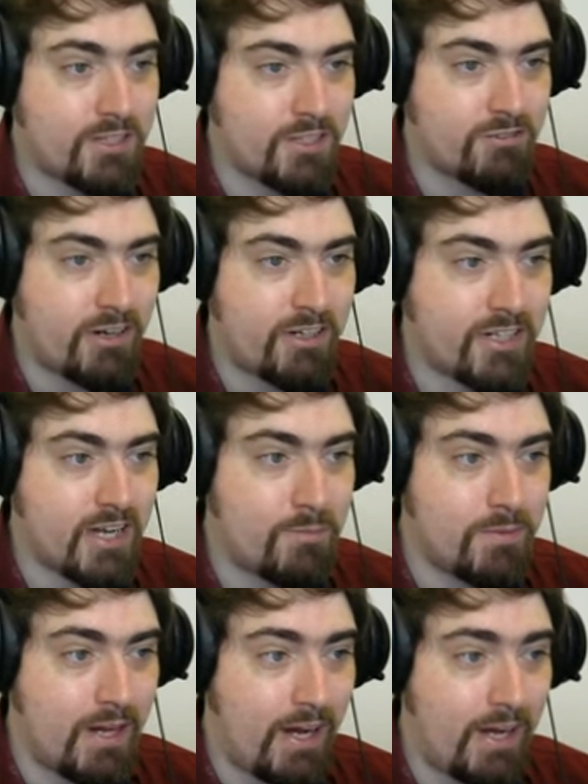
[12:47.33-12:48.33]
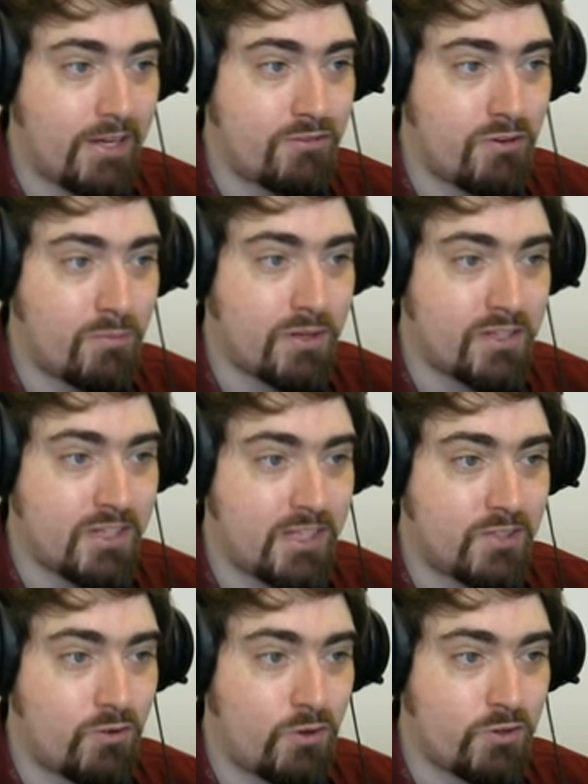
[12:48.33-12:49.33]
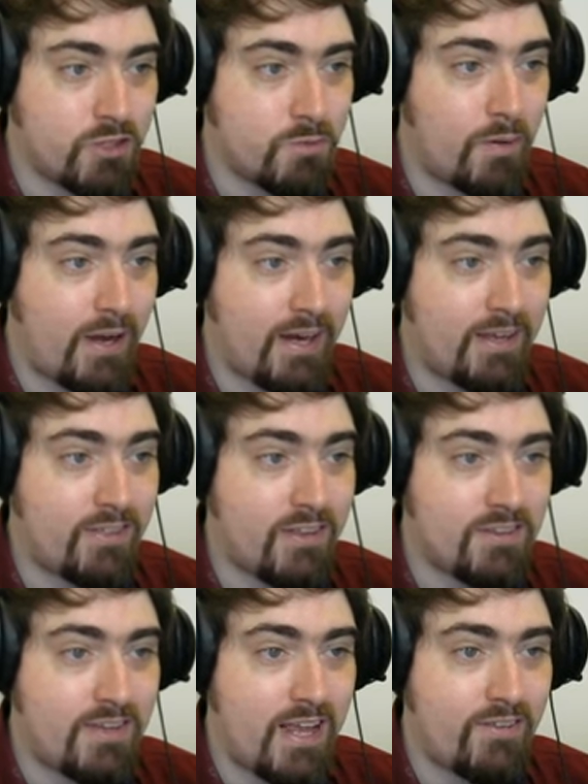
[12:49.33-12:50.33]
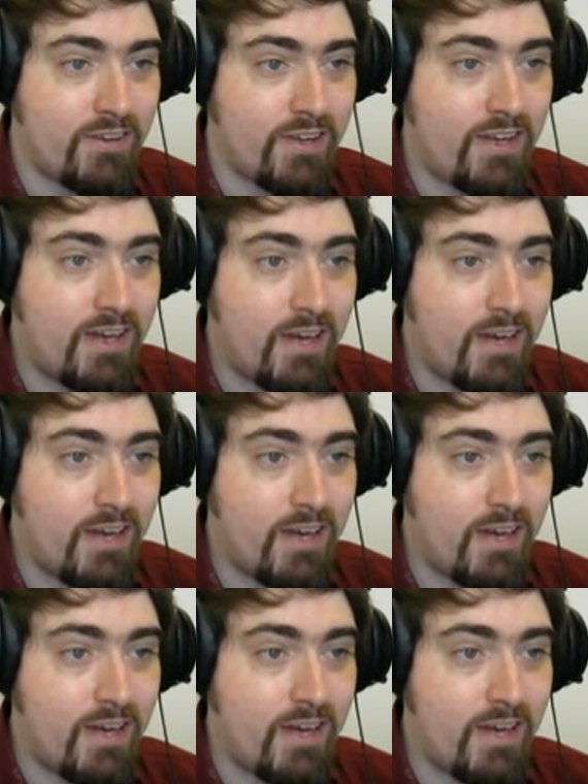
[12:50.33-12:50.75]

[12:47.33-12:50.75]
It's tried to come and hide from Gezeit's forces behind this navy,